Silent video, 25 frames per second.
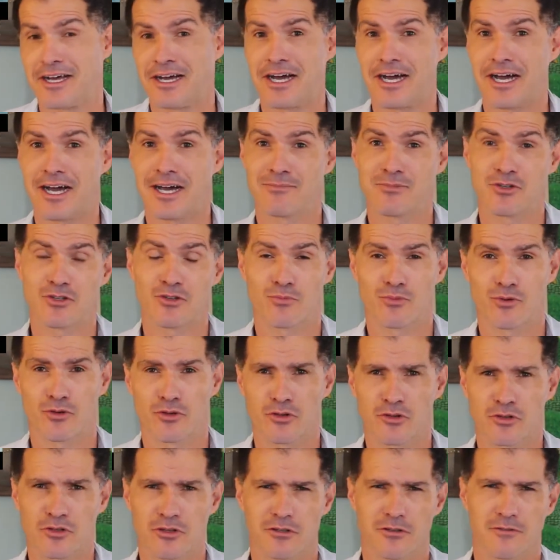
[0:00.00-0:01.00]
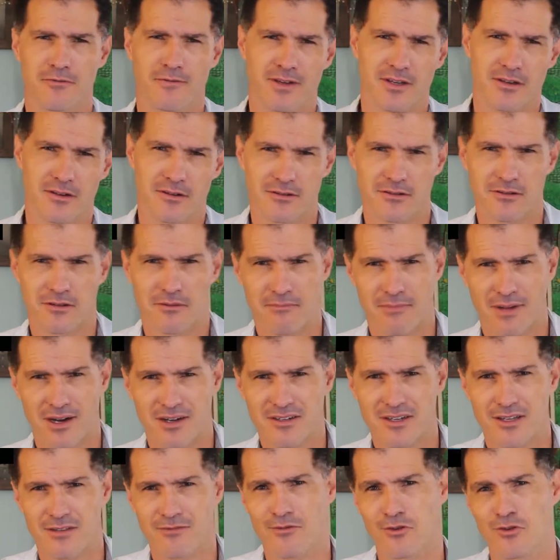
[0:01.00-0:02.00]
uh, but the producers figured the
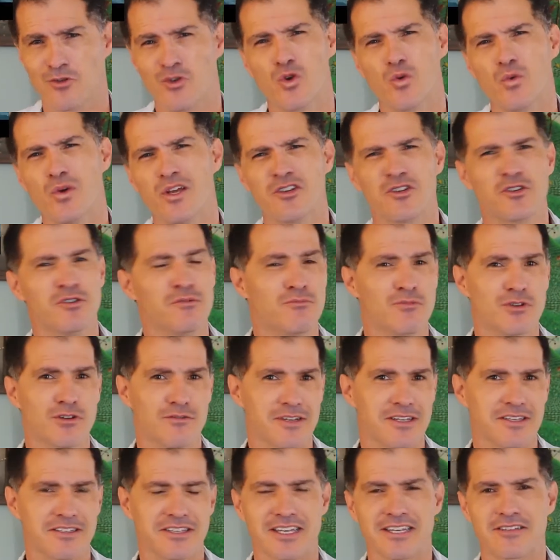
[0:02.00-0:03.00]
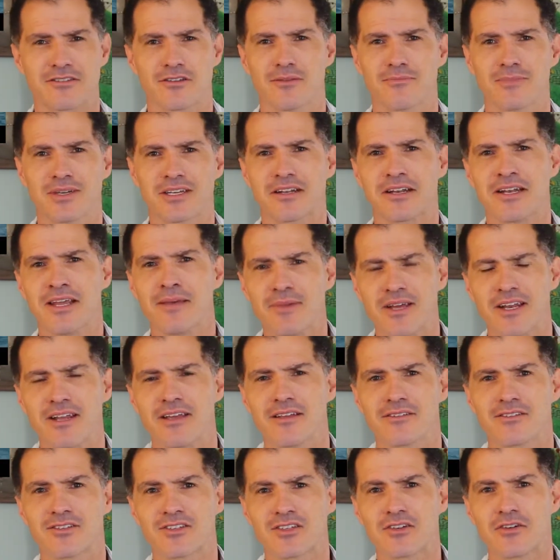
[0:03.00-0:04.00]
market for Norwegian movies is a bit
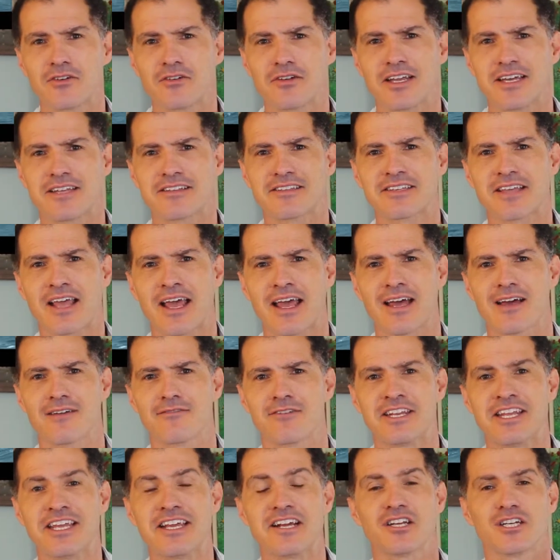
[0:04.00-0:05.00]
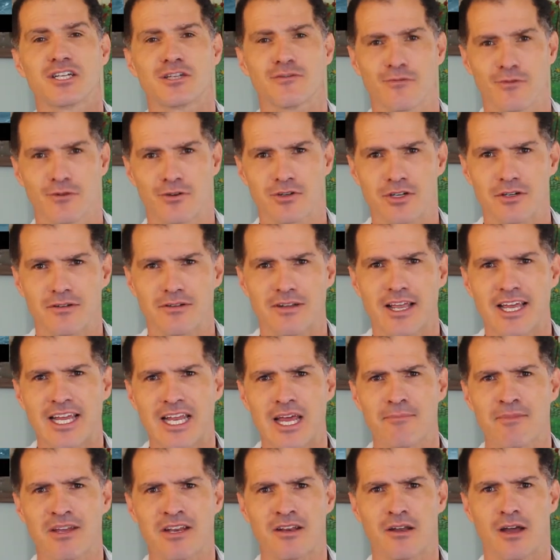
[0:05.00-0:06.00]
limited, so let's have an English version.
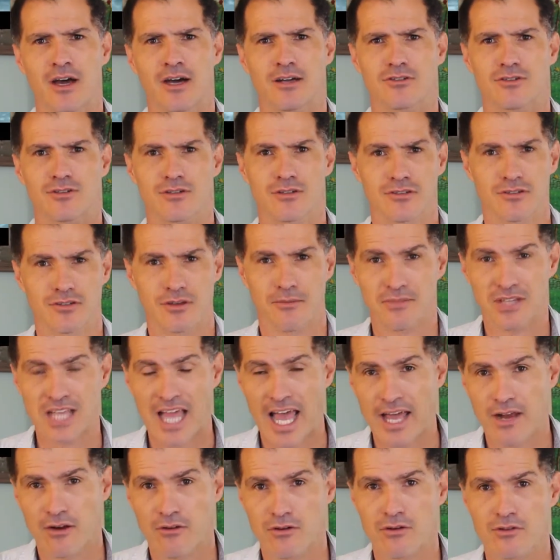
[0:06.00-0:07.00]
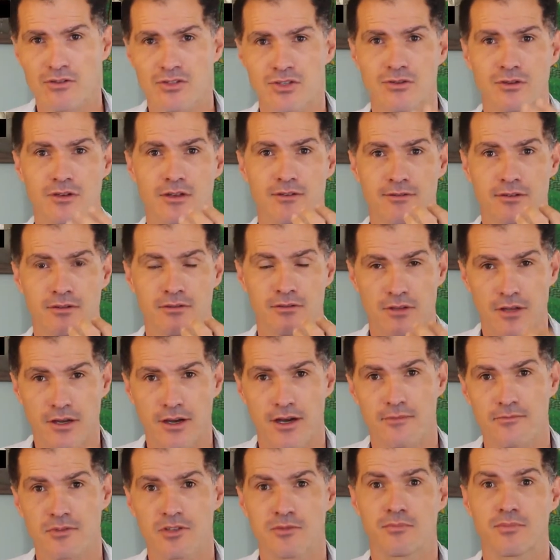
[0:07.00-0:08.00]
And I mean not just subtitles or even
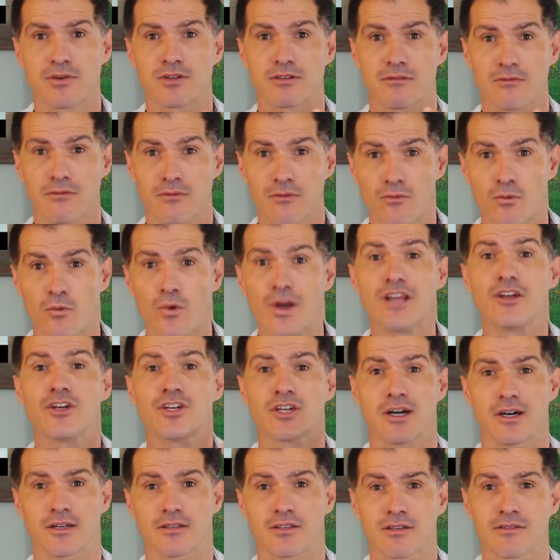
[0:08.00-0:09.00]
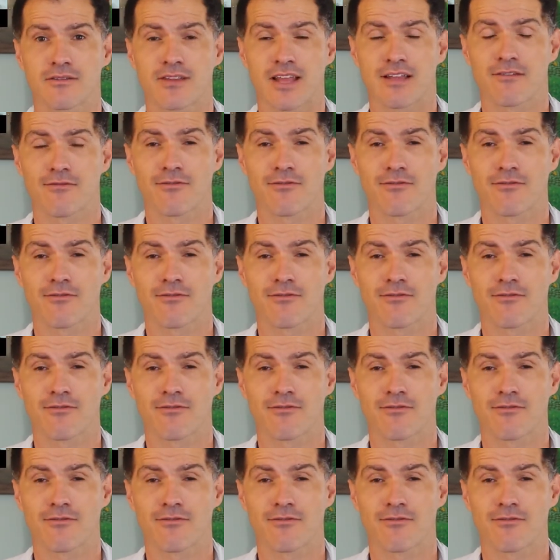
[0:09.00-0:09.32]
dubbed, but reshot, that